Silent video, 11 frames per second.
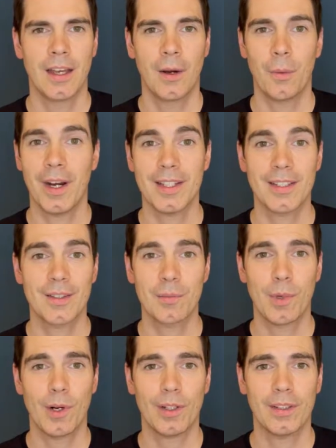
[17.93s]
Why is this
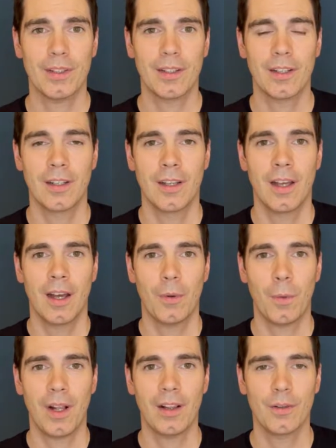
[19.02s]
important?
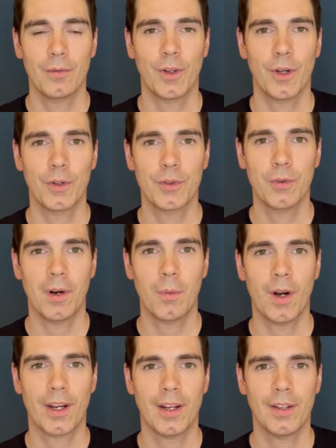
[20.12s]
Well, for those who are
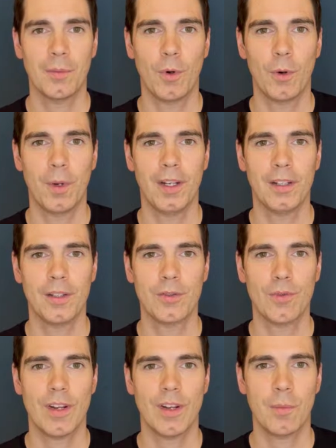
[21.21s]
working in the mobile
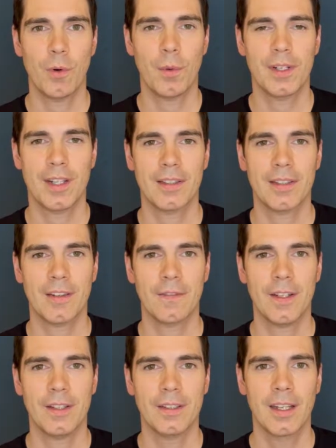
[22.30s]
industry and the mobile testing
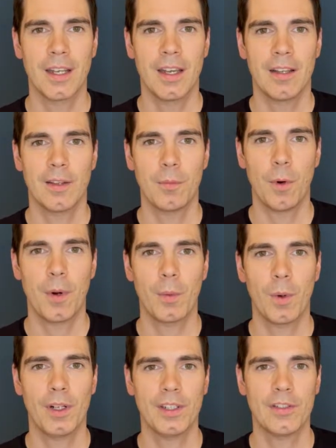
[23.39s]
field, the mobile
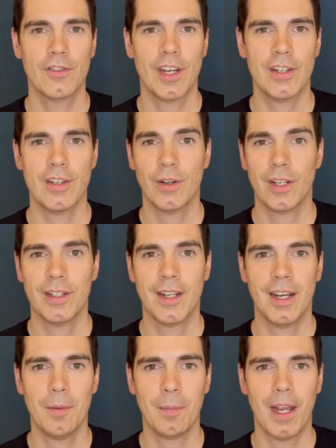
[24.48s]
world is changing on a
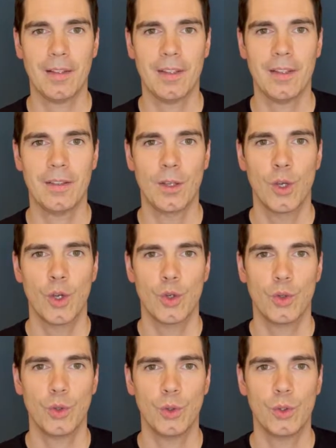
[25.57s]
daily basis.
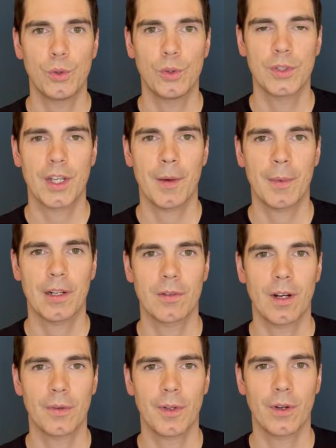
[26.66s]
New tools coming
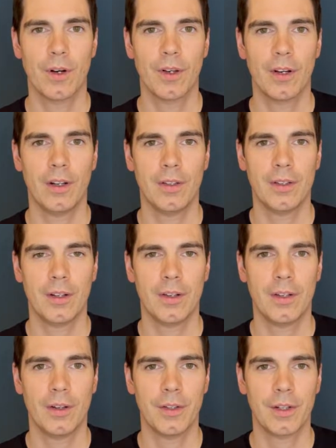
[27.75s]
around the corner on
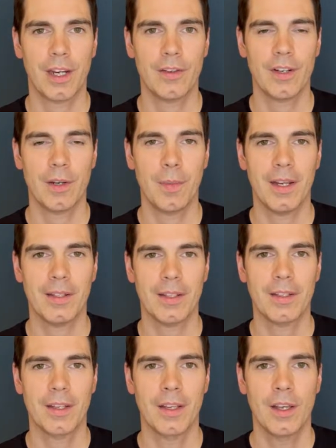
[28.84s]
an occasional
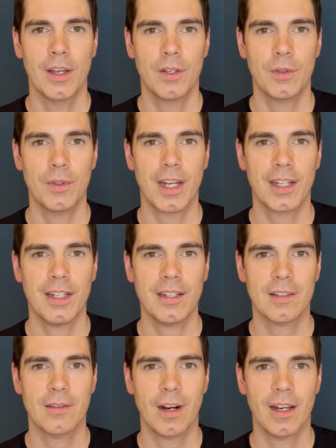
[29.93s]
basis. New techniques
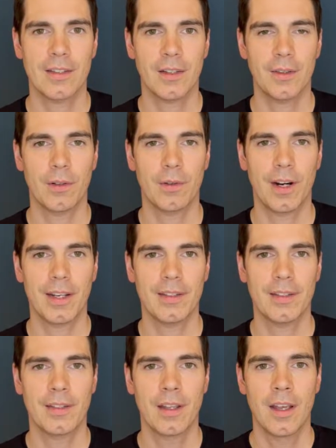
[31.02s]
arise on the horizon.